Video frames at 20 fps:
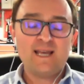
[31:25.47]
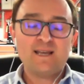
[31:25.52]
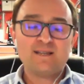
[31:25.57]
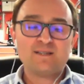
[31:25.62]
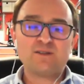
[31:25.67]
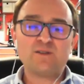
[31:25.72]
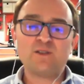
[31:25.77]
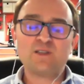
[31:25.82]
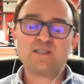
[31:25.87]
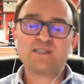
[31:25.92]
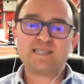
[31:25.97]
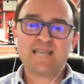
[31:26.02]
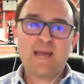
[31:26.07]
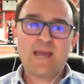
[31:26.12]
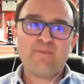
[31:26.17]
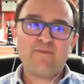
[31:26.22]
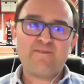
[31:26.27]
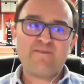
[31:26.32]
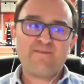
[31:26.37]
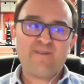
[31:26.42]
So the
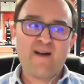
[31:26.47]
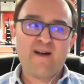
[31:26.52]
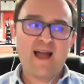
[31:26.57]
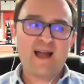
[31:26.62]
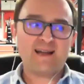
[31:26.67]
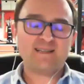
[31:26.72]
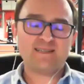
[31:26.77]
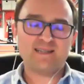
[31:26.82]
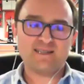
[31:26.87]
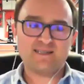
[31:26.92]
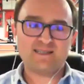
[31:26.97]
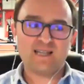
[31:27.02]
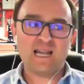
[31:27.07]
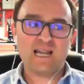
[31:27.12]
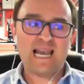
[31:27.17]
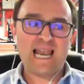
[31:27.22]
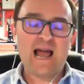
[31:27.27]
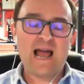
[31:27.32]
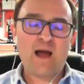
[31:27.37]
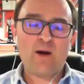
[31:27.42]
same factors that
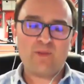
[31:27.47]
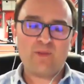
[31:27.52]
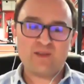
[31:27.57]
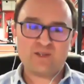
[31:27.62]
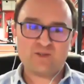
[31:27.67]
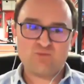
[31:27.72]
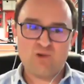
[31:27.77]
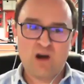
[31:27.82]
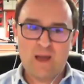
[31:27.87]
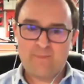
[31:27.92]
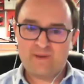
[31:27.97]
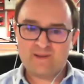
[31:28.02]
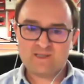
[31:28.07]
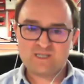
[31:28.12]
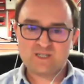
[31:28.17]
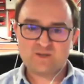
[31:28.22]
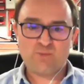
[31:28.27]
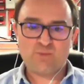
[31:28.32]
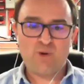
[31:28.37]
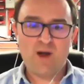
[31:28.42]
allow this rapid
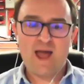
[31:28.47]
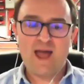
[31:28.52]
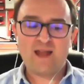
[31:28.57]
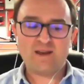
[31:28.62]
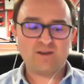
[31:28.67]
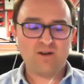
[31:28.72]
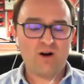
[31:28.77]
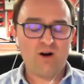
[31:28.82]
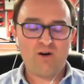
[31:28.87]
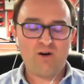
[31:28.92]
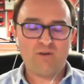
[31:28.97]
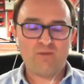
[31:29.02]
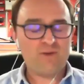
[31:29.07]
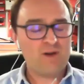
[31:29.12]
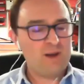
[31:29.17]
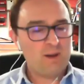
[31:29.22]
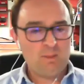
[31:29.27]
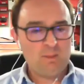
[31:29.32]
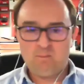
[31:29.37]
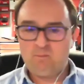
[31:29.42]
spread of
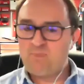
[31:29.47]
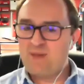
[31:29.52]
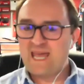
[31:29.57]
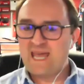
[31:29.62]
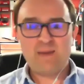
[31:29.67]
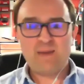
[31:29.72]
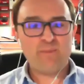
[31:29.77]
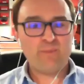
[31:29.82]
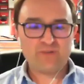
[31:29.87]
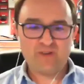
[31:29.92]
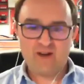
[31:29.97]
memes,